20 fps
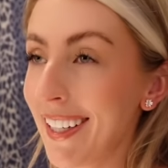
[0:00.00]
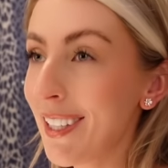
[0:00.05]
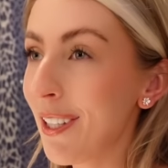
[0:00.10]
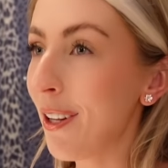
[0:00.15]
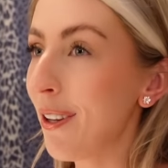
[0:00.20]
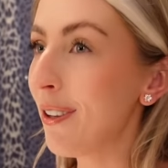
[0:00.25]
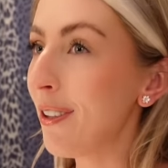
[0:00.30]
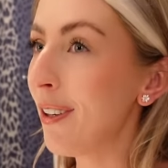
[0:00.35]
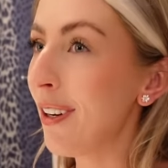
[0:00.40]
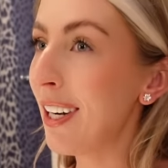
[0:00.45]
So I
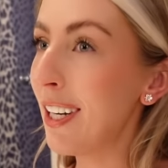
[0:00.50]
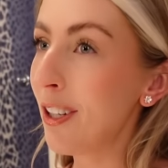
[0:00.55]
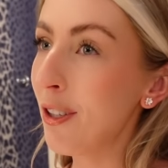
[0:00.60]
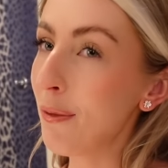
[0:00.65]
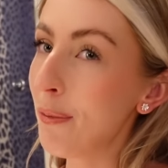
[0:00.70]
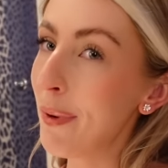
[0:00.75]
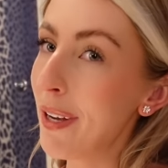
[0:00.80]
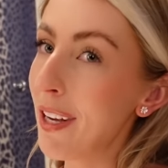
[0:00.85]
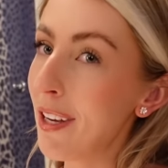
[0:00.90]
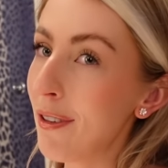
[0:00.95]
thought a little
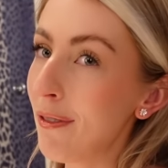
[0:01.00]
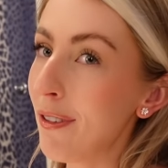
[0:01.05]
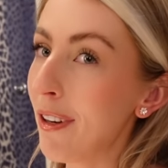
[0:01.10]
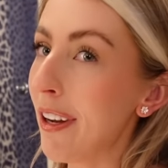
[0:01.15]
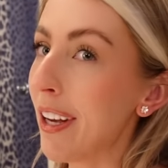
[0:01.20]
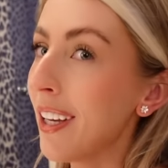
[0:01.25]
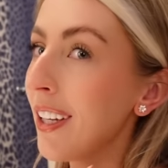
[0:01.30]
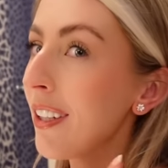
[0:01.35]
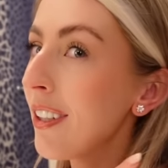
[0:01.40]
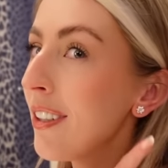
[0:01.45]
bit of
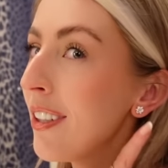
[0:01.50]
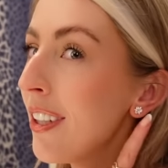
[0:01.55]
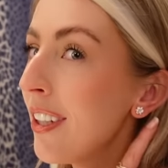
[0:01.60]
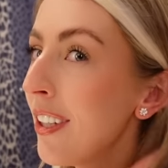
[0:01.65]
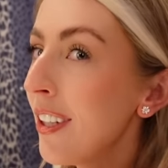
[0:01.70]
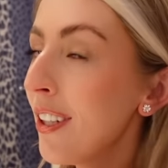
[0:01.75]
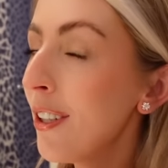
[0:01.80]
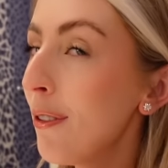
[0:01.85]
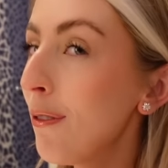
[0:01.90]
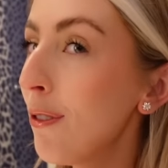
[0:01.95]
like
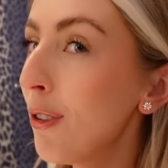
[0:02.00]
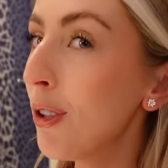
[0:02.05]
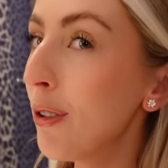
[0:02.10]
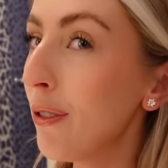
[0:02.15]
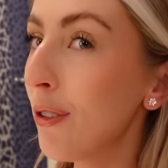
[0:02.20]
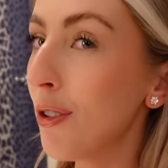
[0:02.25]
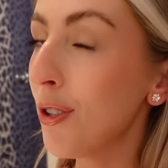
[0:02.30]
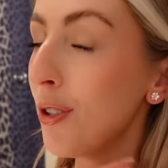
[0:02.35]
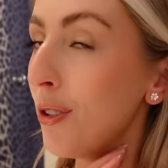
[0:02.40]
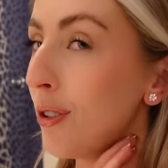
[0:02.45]

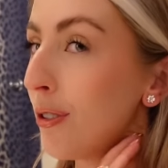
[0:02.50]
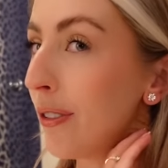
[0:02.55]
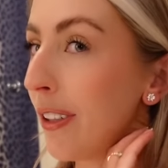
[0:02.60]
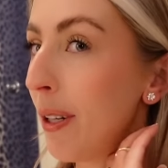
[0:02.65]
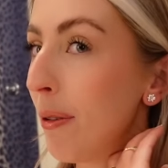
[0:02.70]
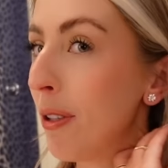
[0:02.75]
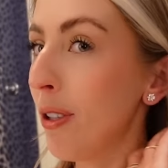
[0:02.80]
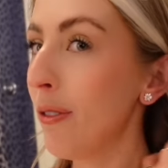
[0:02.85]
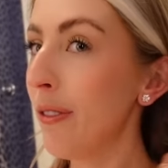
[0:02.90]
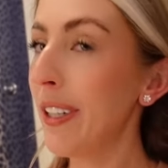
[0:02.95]
floral jewellery
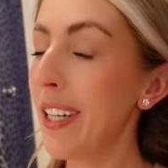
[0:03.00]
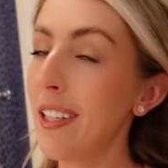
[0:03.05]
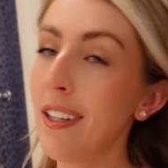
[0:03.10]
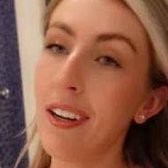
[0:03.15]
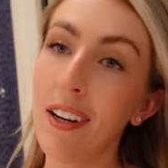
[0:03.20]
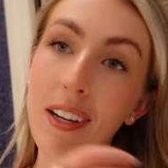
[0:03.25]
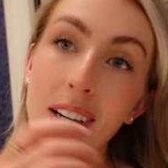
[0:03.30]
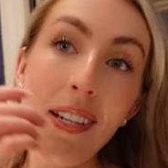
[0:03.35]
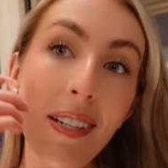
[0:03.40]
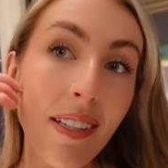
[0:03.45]
will look really
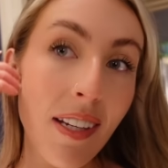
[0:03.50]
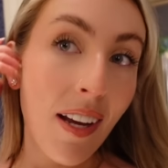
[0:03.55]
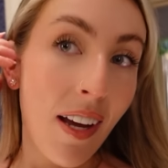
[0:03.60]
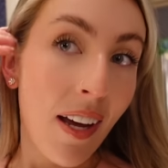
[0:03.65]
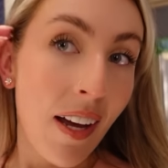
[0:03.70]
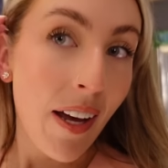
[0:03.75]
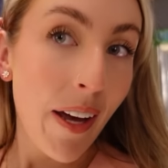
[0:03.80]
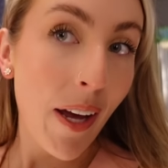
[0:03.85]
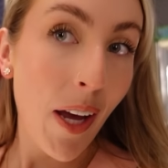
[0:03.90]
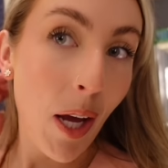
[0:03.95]
nice.
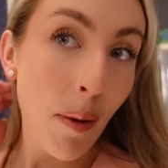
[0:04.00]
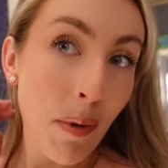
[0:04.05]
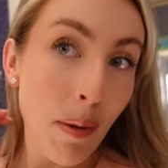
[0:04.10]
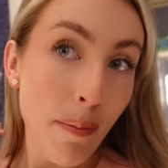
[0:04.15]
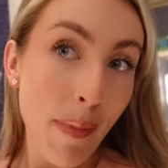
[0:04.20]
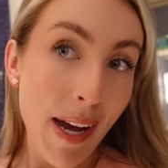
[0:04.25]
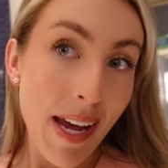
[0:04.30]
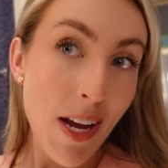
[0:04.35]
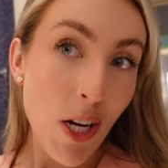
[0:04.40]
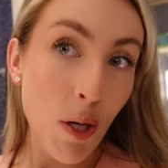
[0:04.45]
Um,
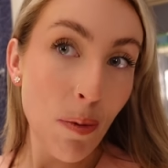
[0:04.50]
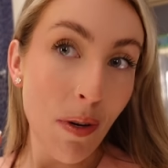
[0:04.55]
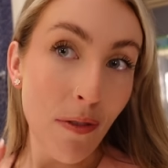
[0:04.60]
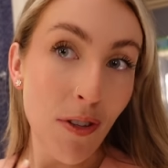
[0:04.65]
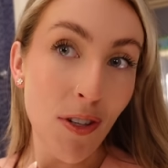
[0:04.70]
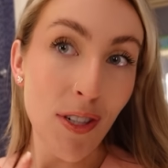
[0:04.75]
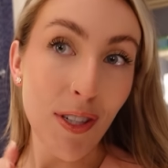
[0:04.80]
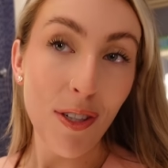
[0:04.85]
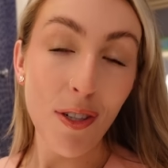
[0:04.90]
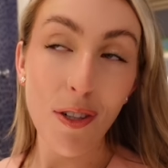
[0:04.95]
makeup, I've
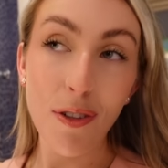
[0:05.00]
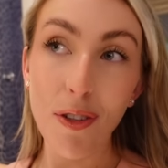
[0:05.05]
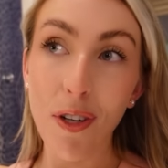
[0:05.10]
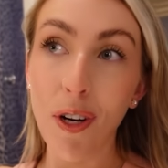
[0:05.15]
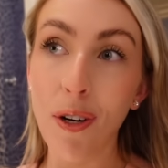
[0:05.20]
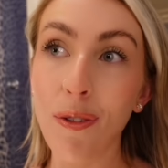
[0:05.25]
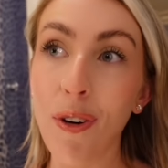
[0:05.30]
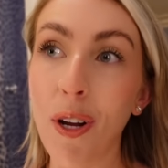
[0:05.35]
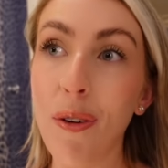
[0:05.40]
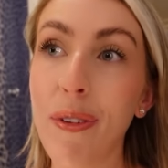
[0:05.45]
just sort of
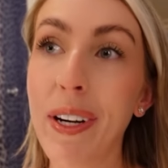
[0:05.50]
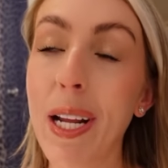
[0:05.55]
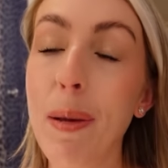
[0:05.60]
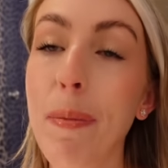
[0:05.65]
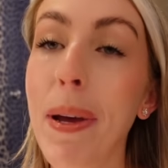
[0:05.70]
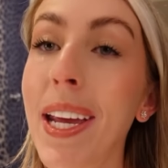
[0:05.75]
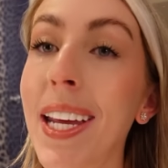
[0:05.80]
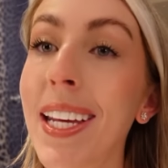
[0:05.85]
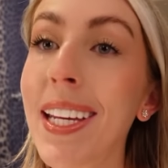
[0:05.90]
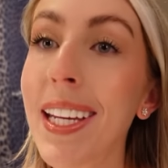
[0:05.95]
gone like really
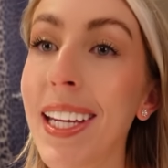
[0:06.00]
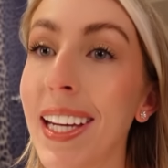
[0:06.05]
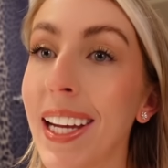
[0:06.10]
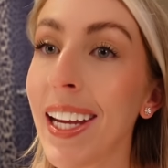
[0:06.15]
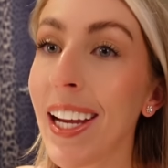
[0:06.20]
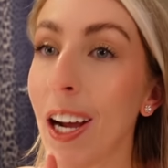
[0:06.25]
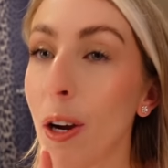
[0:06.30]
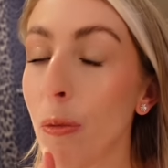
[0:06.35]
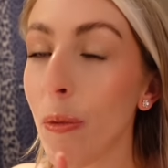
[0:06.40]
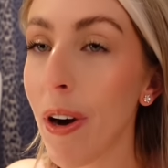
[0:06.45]

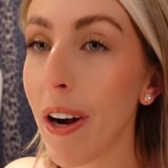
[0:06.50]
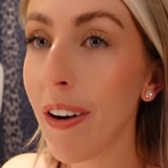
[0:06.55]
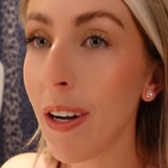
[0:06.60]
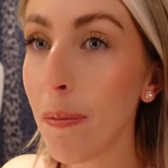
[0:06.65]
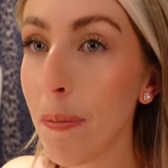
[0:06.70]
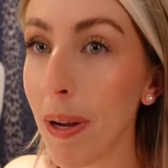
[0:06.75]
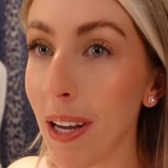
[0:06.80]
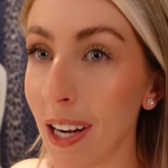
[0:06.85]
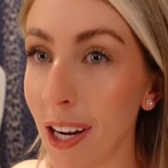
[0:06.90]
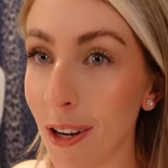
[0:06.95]
pinky. I'm wearing
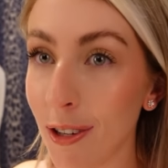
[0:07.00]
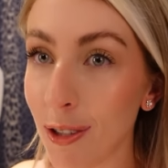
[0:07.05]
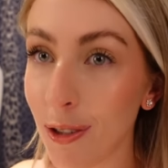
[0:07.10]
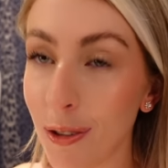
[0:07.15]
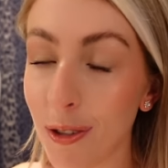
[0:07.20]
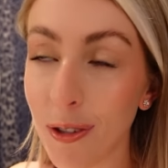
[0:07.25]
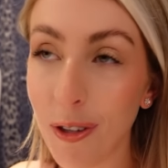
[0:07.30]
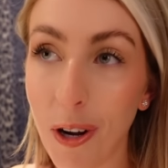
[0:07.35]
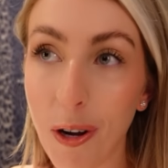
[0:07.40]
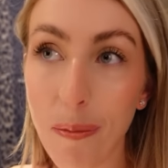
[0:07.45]
Pillow
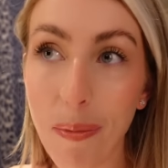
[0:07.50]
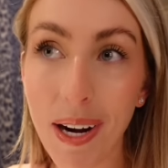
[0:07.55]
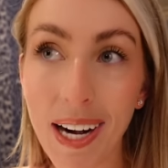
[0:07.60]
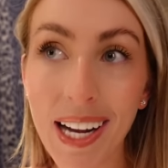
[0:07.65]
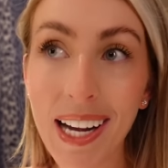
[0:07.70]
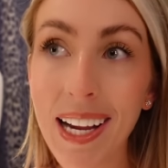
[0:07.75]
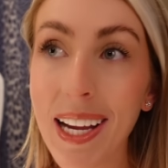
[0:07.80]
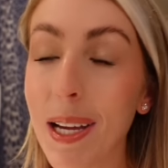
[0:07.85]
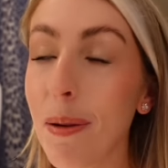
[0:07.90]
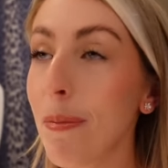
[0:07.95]
Talk on my
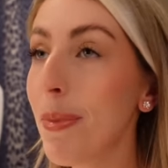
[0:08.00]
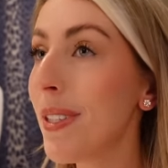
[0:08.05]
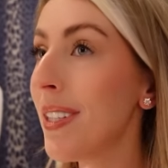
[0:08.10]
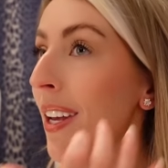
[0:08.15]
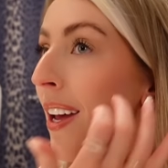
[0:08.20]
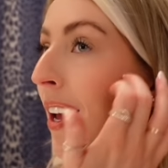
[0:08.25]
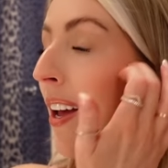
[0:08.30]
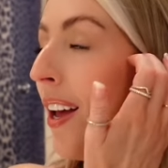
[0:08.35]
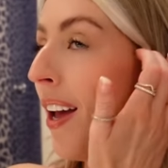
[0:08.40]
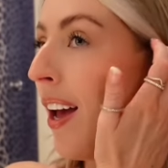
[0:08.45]
lips.
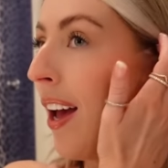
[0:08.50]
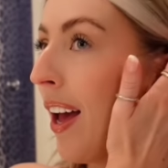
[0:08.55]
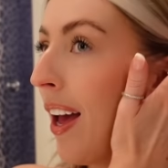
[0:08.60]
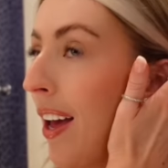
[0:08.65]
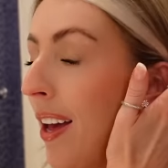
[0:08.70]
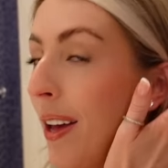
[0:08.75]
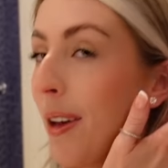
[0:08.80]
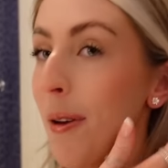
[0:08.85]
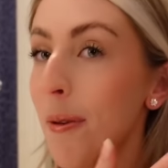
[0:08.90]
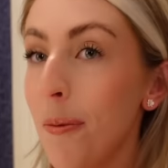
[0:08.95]

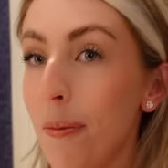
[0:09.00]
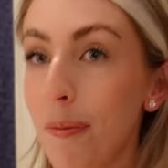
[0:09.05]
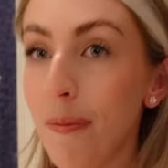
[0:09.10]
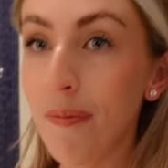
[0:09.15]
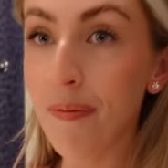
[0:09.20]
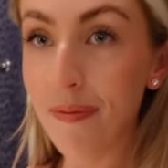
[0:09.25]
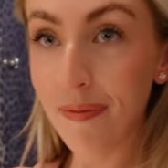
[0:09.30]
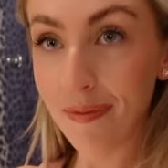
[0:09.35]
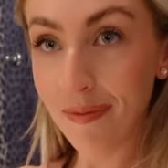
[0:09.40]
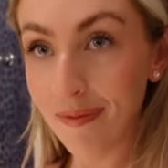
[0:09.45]

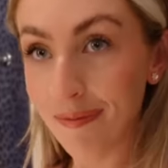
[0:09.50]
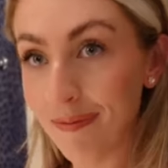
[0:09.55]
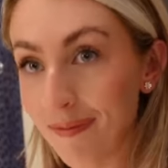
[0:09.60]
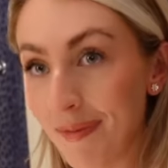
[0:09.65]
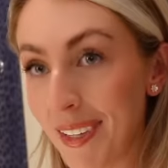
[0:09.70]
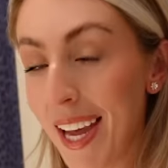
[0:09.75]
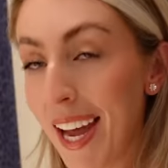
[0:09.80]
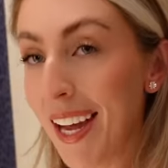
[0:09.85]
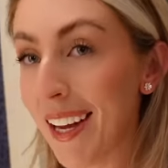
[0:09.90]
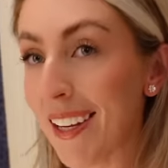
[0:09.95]
Um,
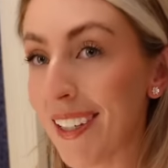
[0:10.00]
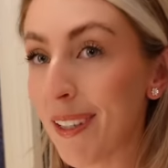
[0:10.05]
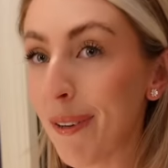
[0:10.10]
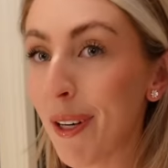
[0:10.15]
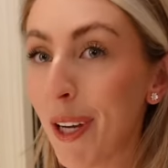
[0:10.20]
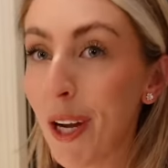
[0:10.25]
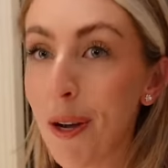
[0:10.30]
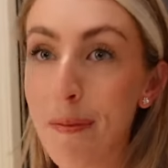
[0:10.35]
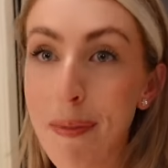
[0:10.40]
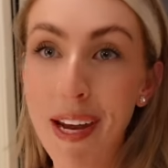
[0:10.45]
yeah, so I'm
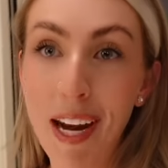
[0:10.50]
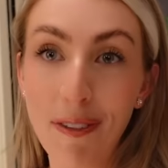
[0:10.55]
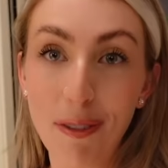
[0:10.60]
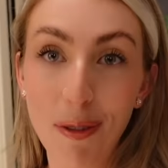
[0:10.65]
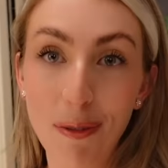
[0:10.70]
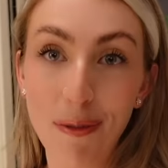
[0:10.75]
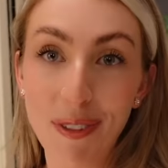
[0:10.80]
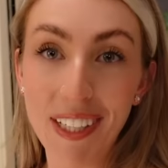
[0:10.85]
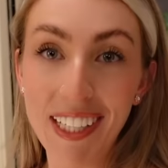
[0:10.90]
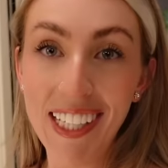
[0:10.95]
gonna go meet
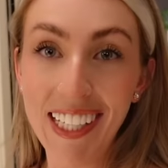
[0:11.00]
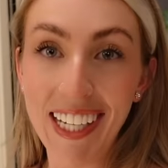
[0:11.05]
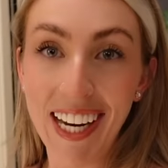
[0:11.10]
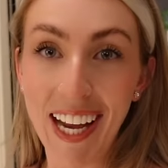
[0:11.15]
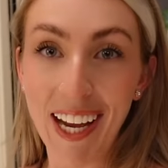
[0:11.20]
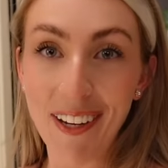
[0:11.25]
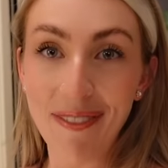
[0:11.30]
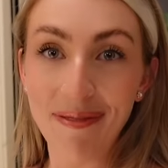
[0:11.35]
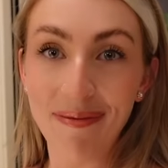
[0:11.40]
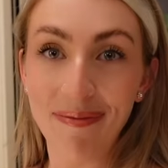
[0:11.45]
everyone for dinner now.